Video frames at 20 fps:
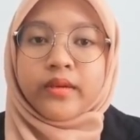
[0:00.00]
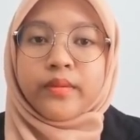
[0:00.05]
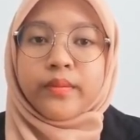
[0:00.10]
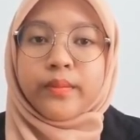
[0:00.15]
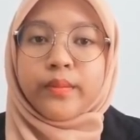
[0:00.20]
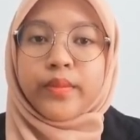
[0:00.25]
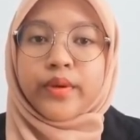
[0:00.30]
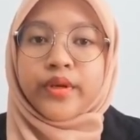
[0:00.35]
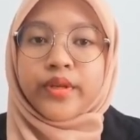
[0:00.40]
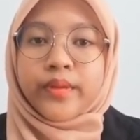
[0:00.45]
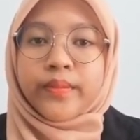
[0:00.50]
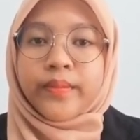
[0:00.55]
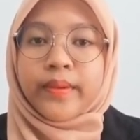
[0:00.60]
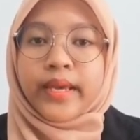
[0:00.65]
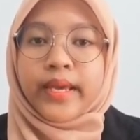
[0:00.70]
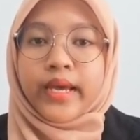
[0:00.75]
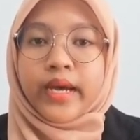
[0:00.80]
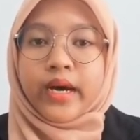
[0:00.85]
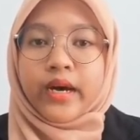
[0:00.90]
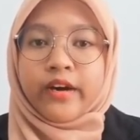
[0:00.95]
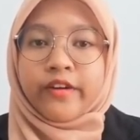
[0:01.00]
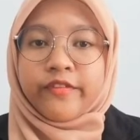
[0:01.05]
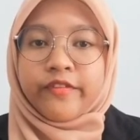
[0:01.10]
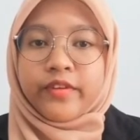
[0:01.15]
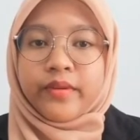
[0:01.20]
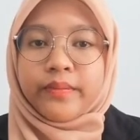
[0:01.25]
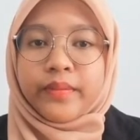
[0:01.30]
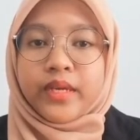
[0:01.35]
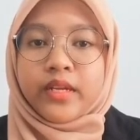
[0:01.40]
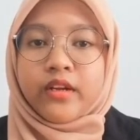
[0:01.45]
Both bears are
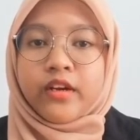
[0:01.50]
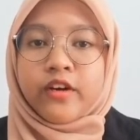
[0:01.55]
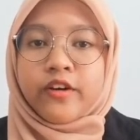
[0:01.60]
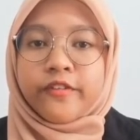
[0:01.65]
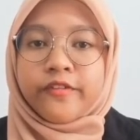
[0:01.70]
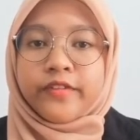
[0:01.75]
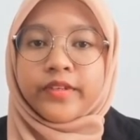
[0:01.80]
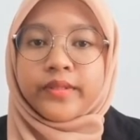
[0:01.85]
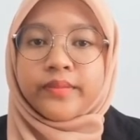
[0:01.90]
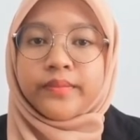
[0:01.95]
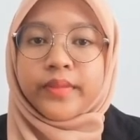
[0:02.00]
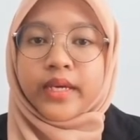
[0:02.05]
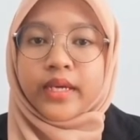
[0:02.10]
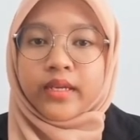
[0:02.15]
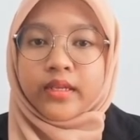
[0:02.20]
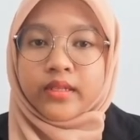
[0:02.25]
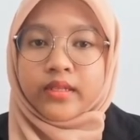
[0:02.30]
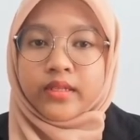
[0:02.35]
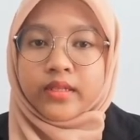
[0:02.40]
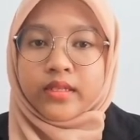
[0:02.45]
female orphan bears.